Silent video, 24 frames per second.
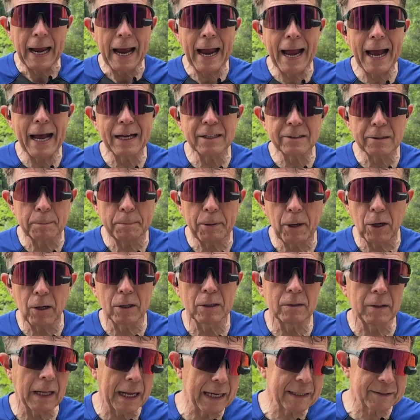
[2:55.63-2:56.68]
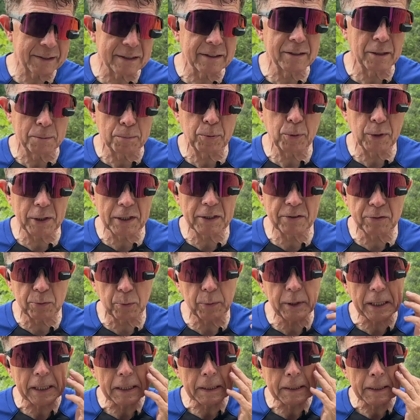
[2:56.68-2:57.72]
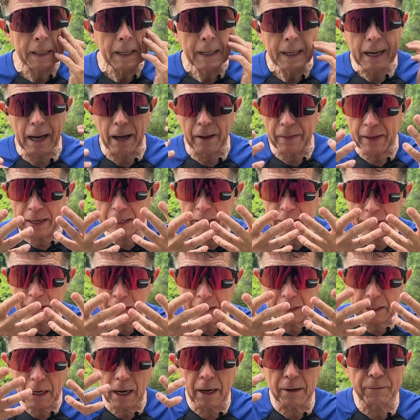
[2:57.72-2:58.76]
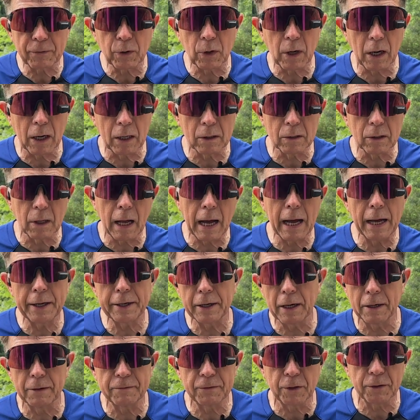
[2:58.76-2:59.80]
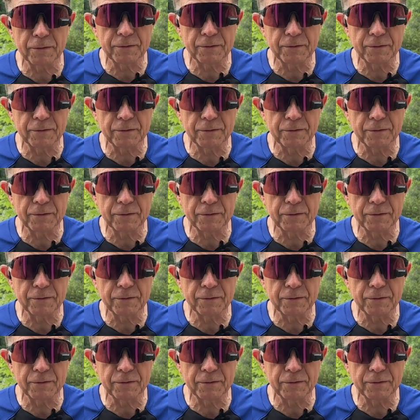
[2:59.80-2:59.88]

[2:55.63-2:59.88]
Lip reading: as a pair of glasses, they're pretty sweet. They cover a lot of your